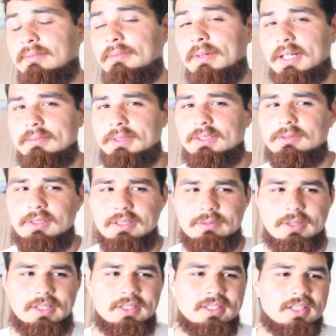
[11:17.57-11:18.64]
I'm about to be
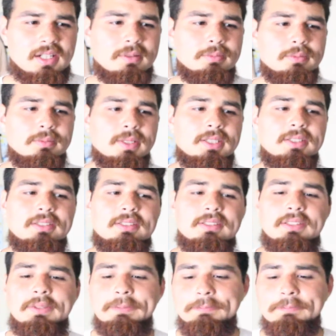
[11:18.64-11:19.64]
21 in a couple months.